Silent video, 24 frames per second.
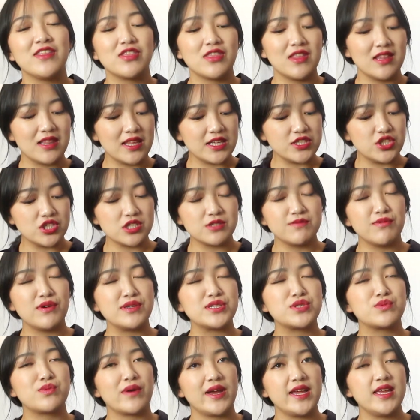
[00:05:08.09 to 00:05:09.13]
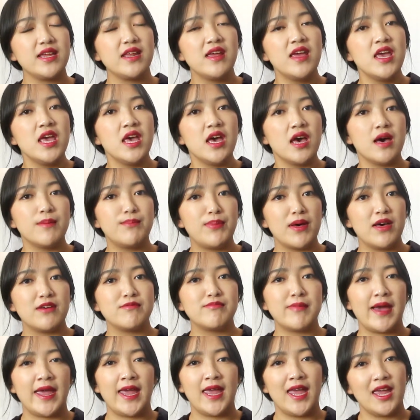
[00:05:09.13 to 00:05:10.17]
The length just falls right
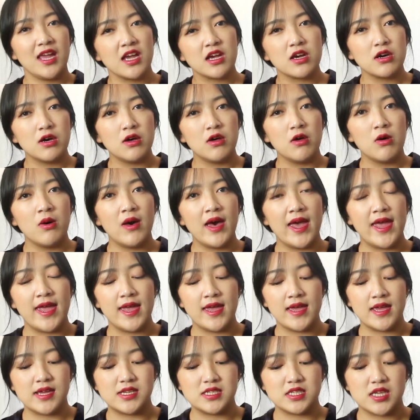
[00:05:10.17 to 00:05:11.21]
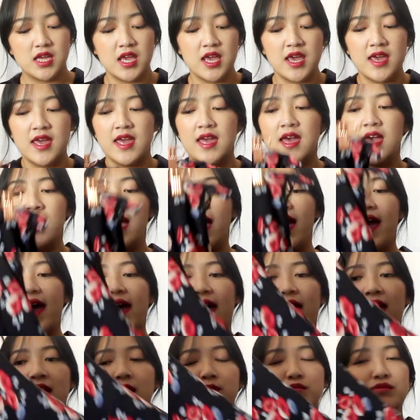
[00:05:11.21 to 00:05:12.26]
above my ankle, and
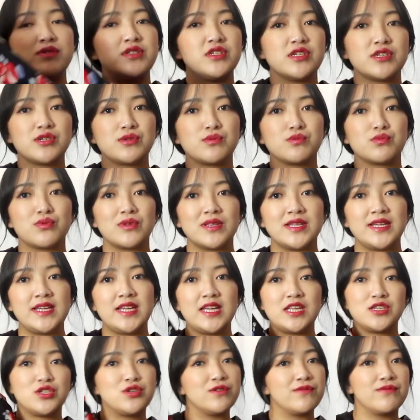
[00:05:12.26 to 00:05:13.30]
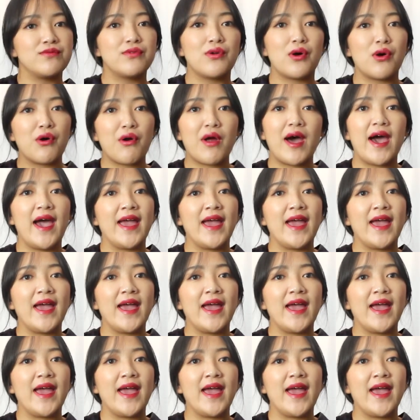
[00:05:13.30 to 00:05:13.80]
I'm just really into floral.